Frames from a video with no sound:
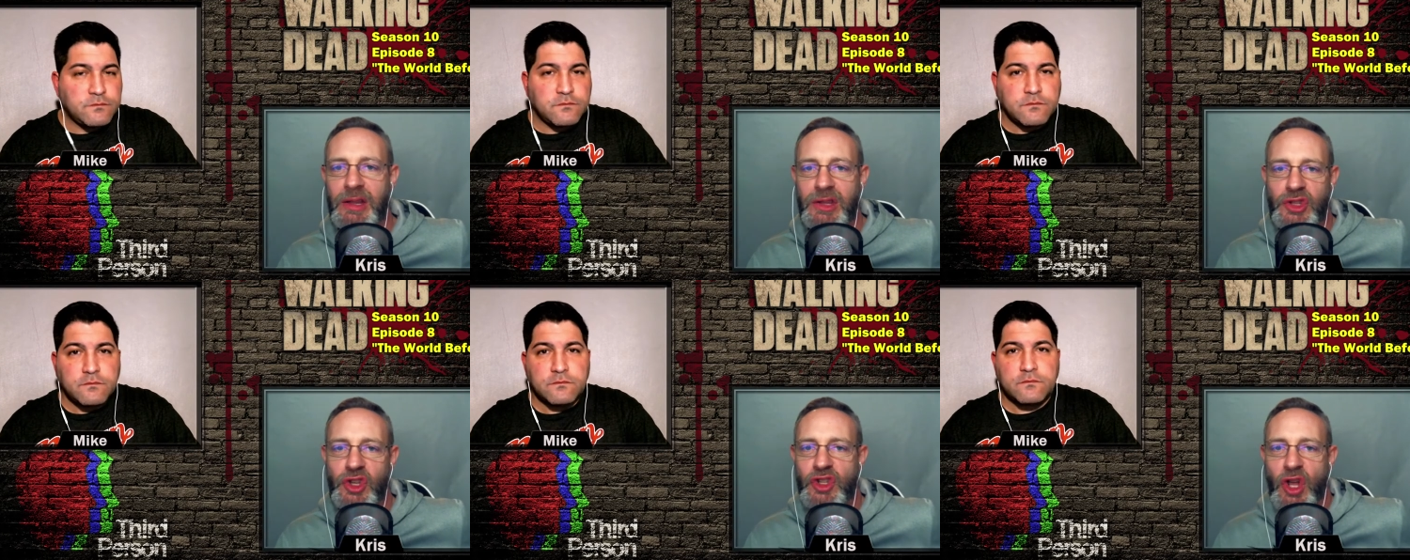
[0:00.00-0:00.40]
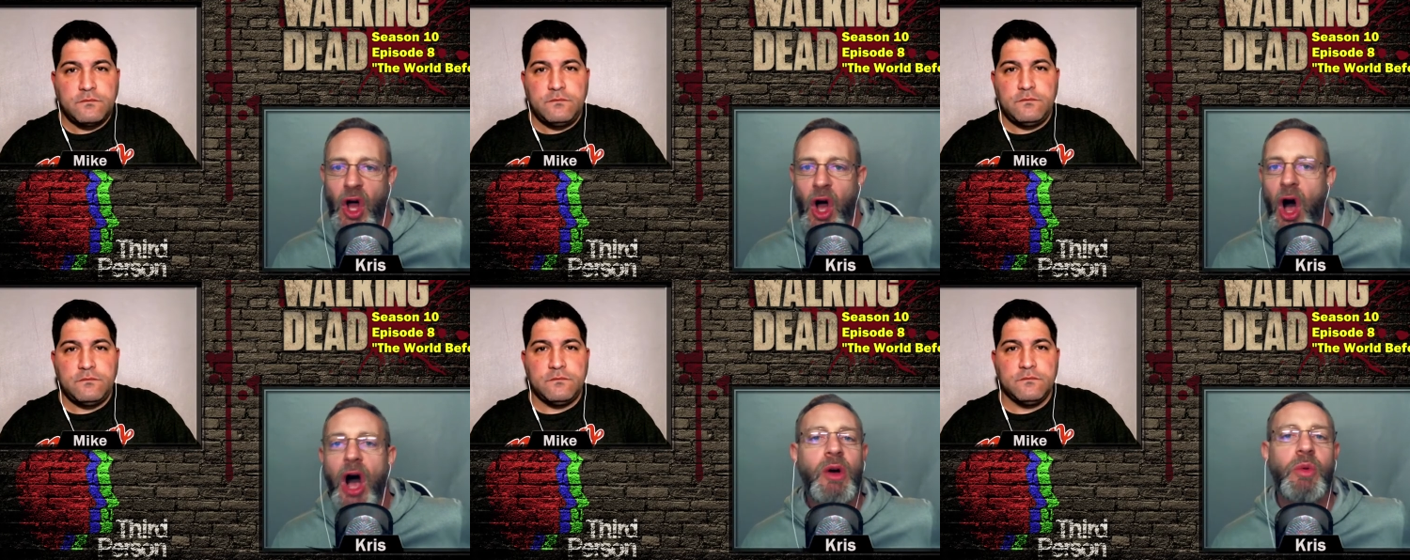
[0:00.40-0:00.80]
Speaker 1: It's just
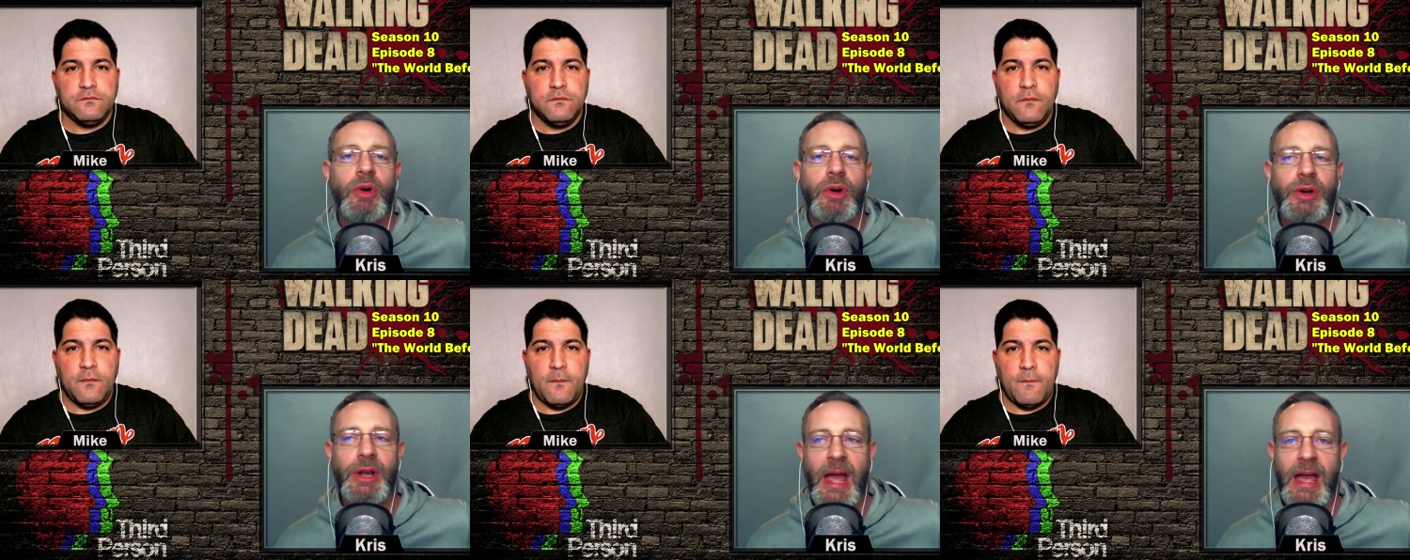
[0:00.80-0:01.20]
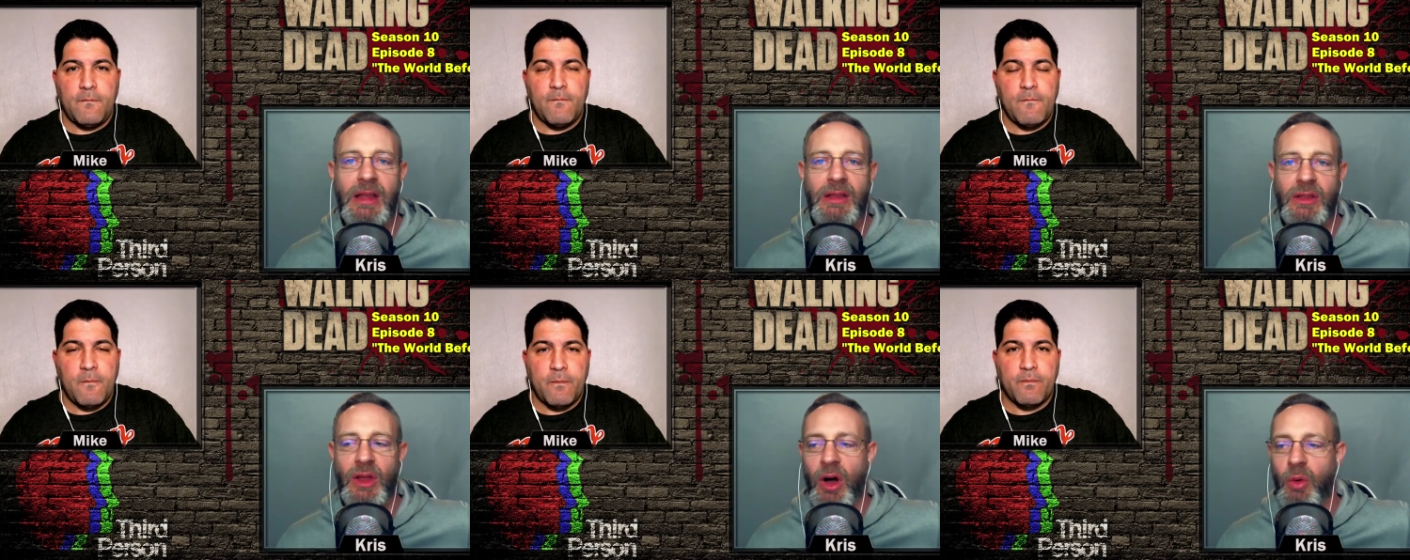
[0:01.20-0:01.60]
awkward
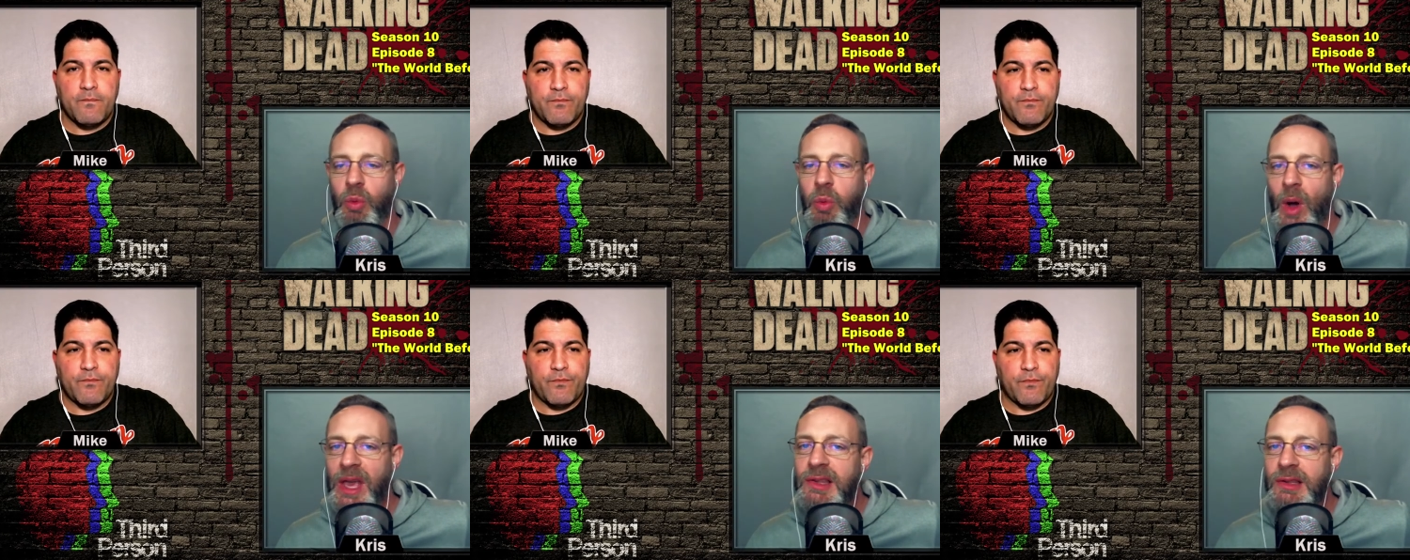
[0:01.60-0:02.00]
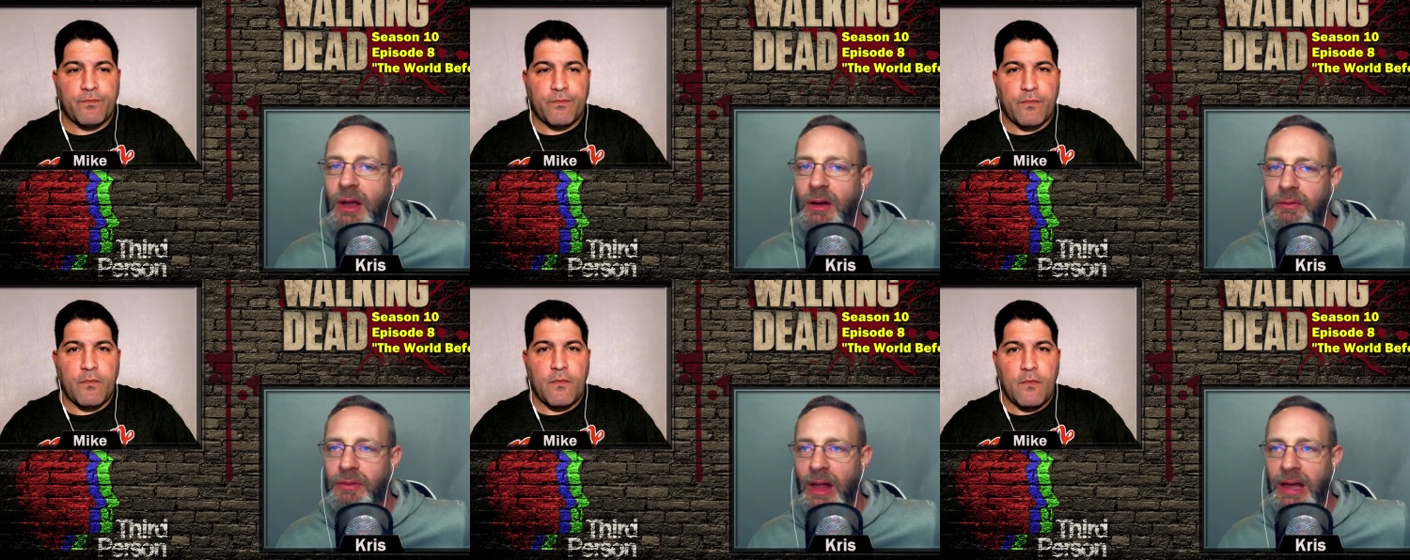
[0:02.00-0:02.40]
and a waste
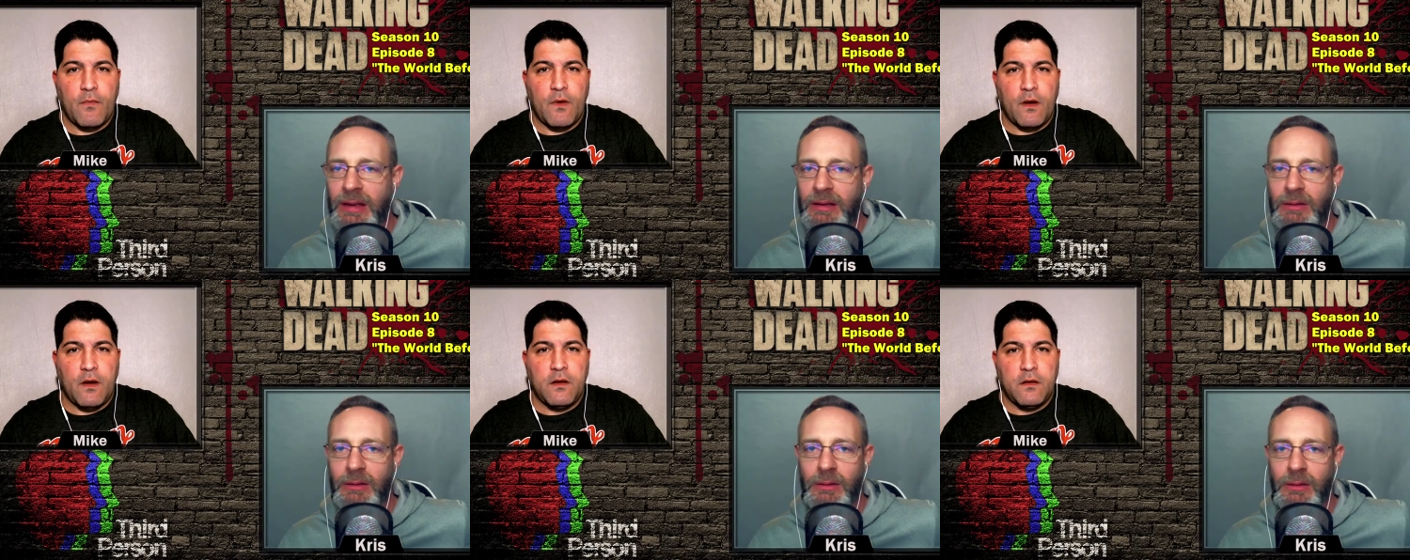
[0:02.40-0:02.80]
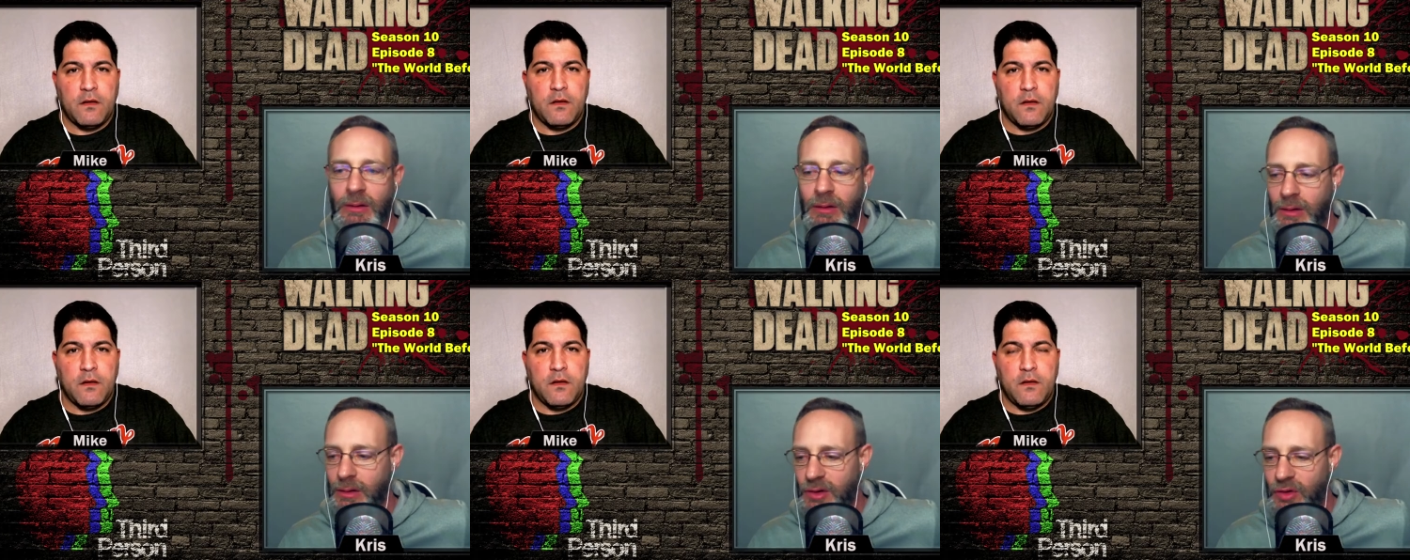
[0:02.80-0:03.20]
of like
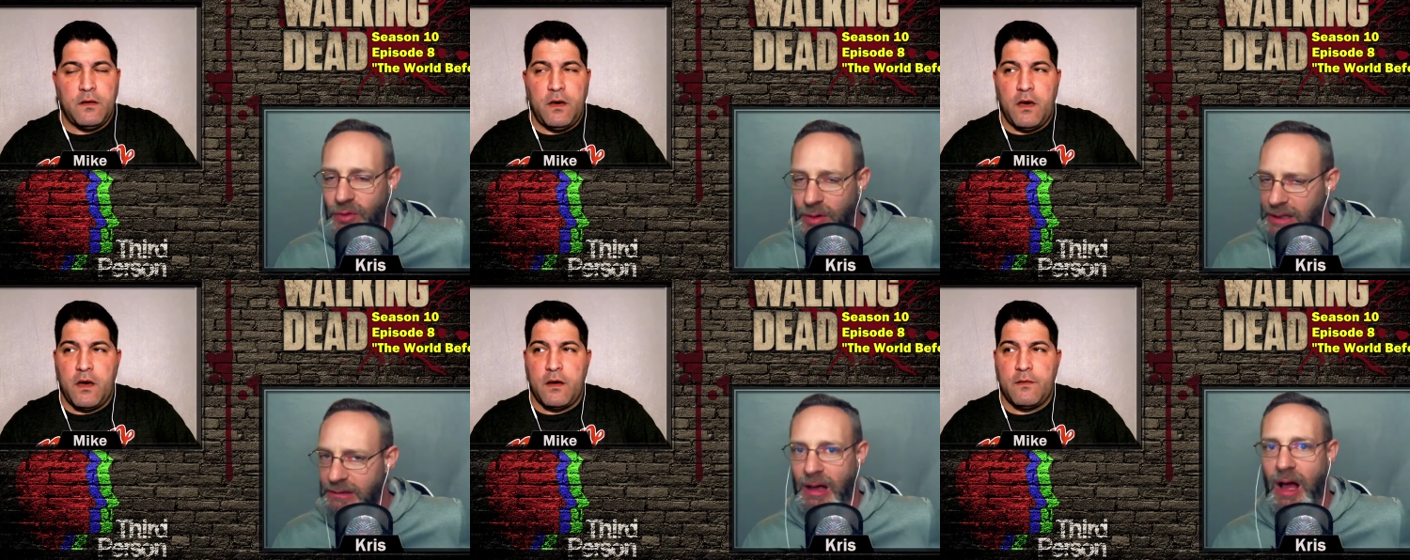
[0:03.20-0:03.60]
screen yeah.